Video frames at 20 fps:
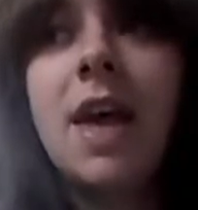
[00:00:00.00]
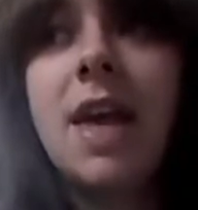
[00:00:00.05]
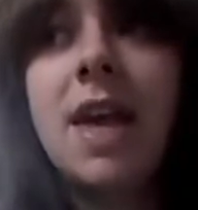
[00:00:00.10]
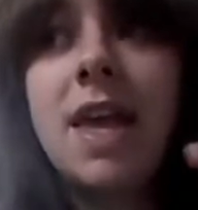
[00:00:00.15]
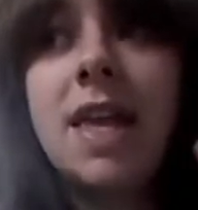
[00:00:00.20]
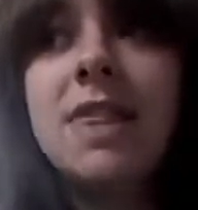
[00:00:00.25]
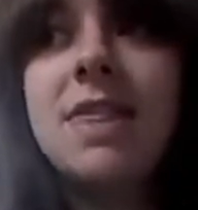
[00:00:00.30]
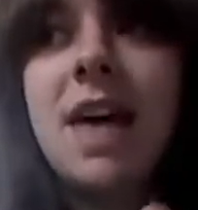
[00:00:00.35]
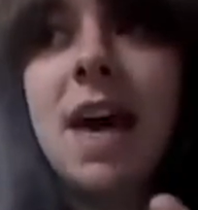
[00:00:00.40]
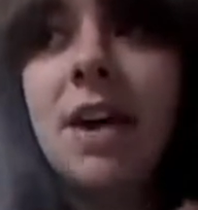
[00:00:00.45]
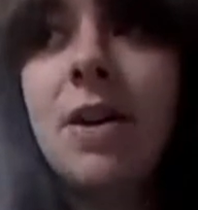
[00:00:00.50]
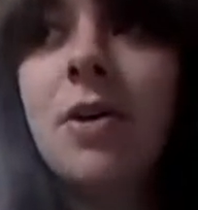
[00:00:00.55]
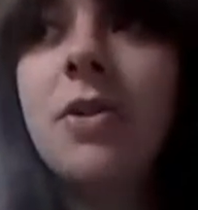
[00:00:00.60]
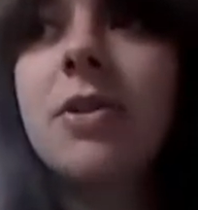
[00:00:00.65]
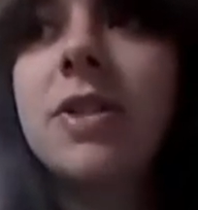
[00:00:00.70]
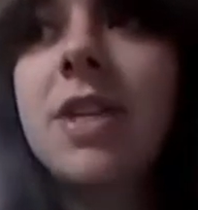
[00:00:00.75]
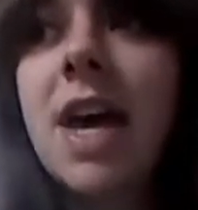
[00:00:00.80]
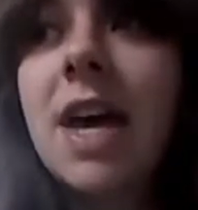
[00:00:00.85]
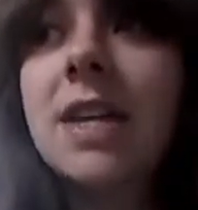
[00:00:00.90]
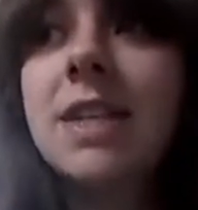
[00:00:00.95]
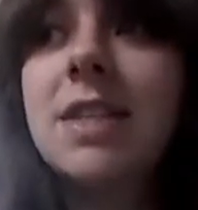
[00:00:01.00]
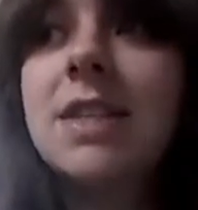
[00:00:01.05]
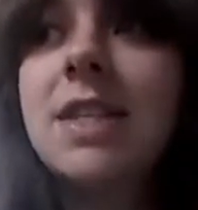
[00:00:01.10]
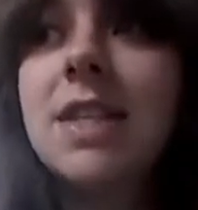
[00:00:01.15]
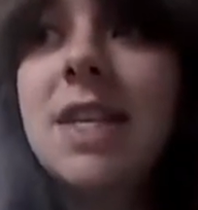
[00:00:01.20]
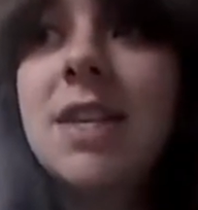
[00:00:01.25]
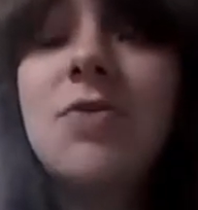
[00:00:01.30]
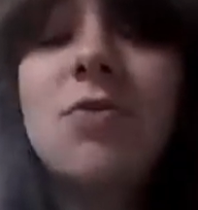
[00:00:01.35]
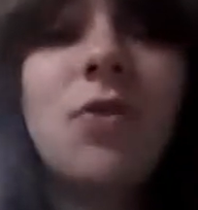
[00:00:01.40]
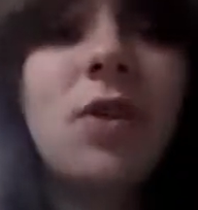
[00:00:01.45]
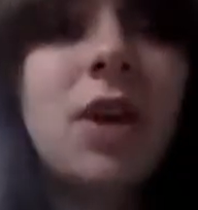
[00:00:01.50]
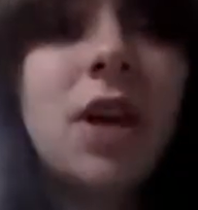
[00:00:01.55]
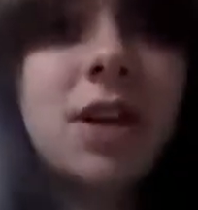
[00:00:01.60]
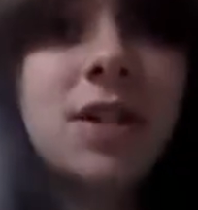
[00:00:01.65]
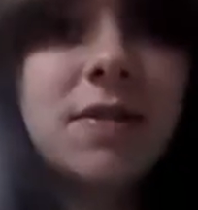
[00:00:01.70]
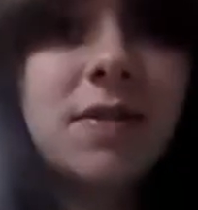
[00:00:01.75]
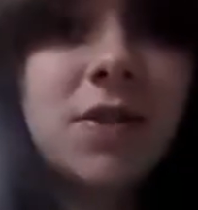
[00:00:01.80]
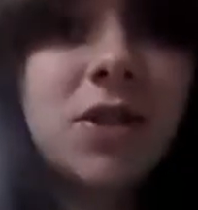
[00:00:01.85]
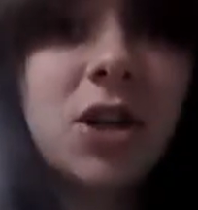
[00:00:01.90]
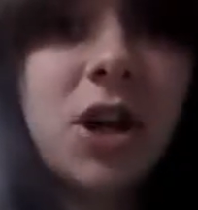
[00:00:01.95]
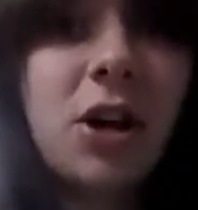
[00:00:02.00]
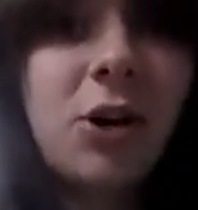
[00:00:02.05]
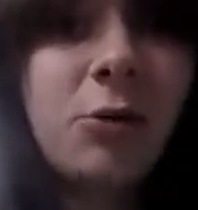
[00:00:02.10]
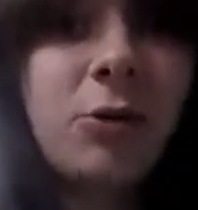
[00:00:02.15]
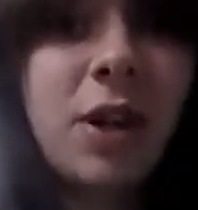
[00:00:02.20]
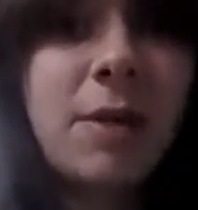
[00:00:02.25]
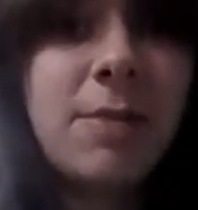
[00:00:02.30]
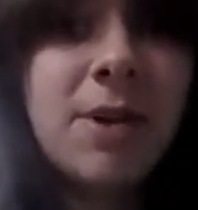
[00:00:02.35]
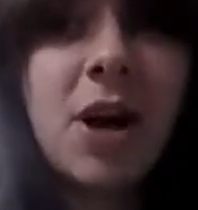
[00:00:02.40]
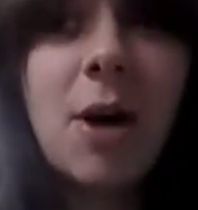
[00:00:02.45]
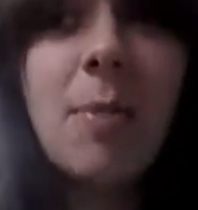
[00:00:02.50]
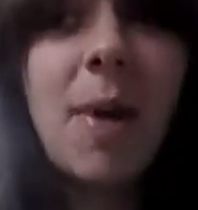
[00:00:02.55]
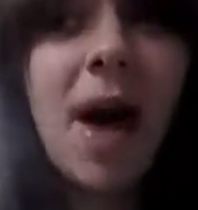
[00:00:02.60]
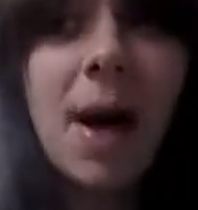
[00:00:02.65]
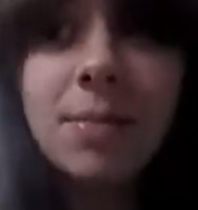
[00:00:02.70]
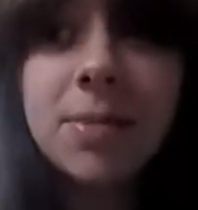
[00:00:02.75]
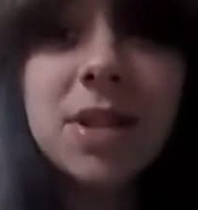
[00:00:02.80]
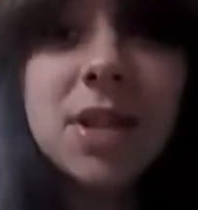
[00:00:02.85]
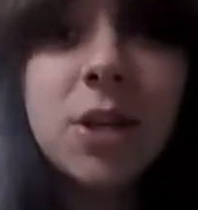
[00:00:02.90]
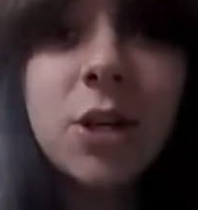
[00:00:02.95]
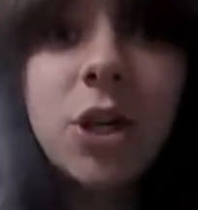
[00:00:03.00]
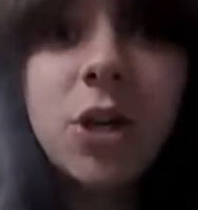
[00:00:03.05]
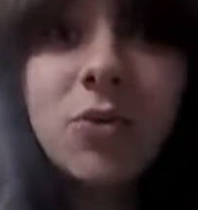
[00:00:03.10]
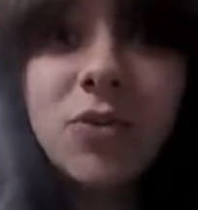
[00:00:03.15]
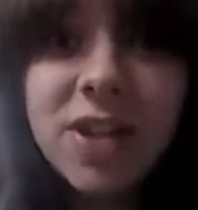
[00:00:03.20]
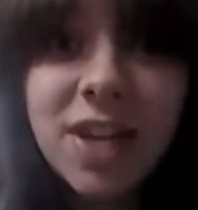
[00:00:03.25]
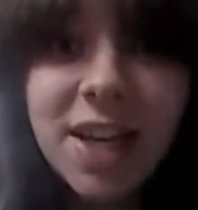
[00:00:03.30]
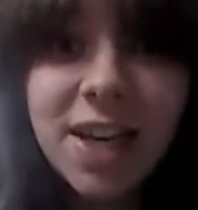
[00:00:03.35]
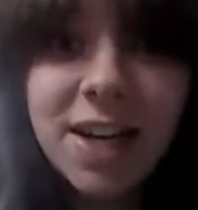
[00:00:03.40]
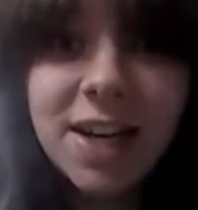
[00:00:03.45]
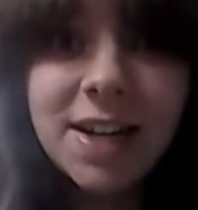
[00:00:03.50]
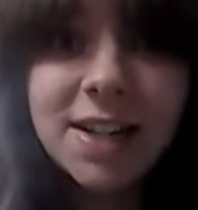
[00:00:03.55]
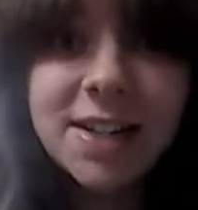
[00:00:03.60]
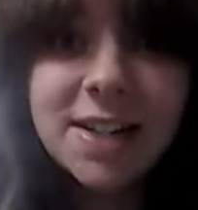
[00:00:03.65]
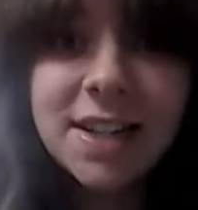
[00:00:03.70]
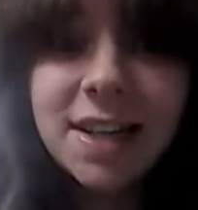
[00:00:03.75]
in that context and seen through the eyes of the child, they become absolutely ridiculous.